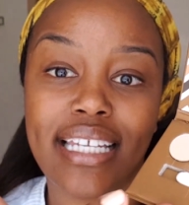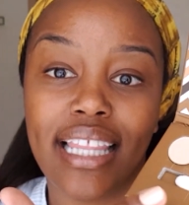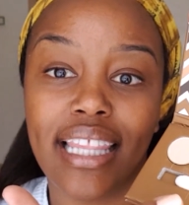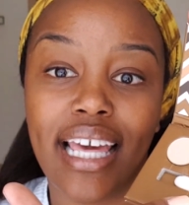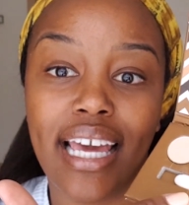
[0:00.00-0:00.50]

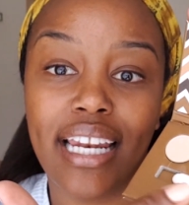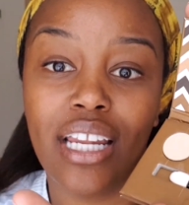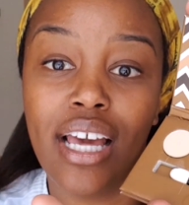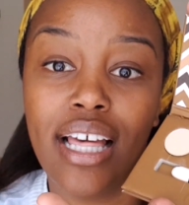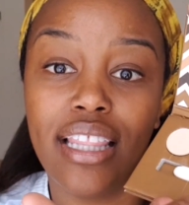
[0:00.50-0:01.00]
and then
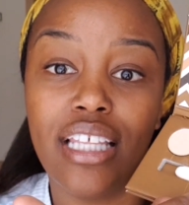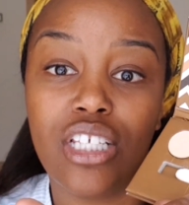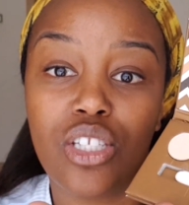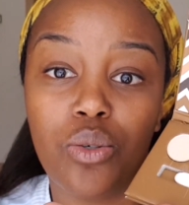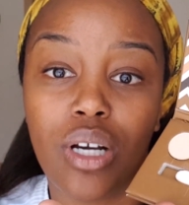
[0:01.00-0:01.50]

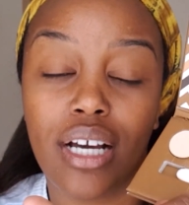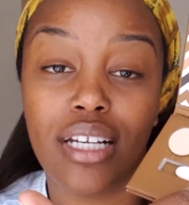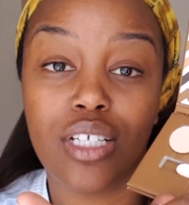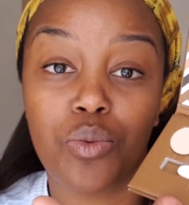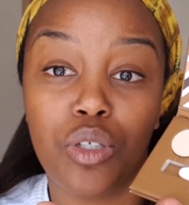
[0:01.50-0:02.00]
these 2
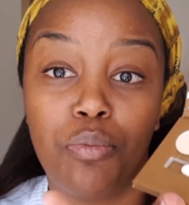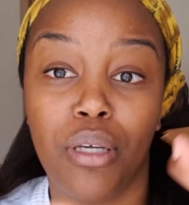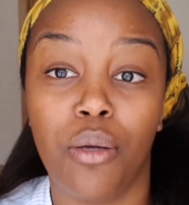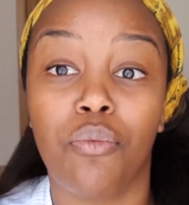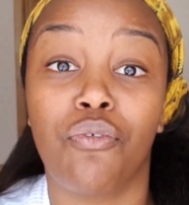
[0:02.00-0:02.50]
colors would
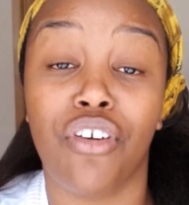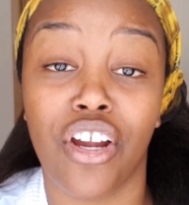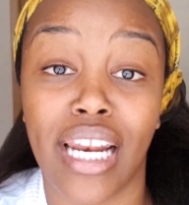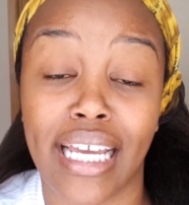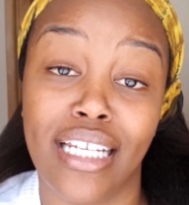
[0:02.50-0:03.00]
be very
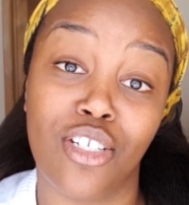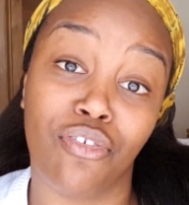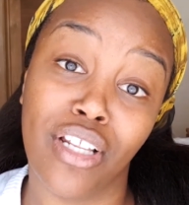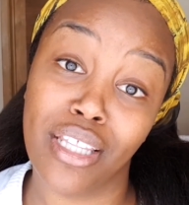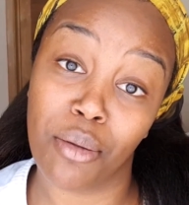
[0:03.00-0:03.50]
likely to
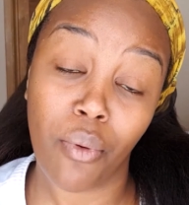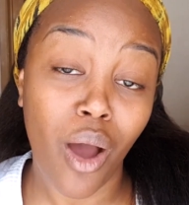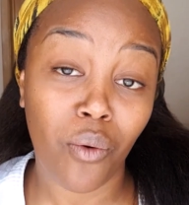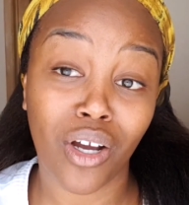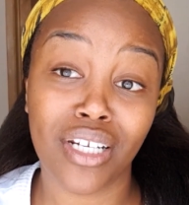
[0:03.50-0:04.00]
fill in the
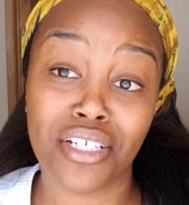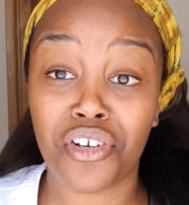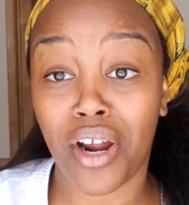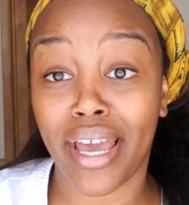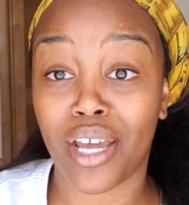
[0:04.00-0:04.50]
brow. We're going to
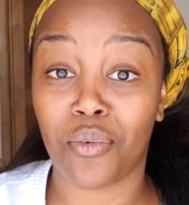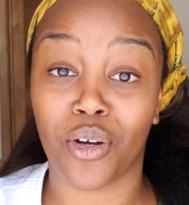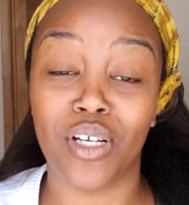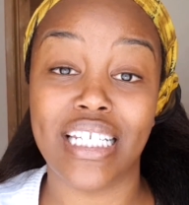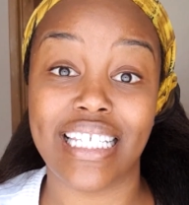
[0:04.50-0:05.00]
try and we're
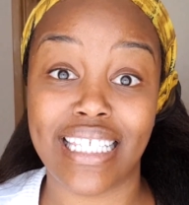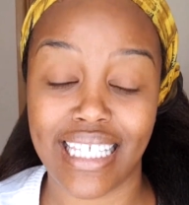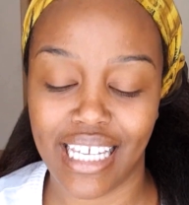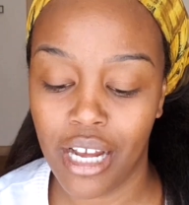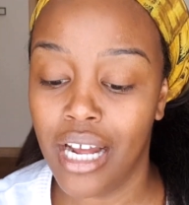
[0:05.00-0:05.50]
going to
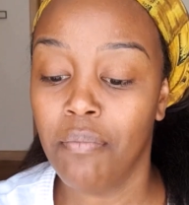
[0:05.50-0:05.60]
see.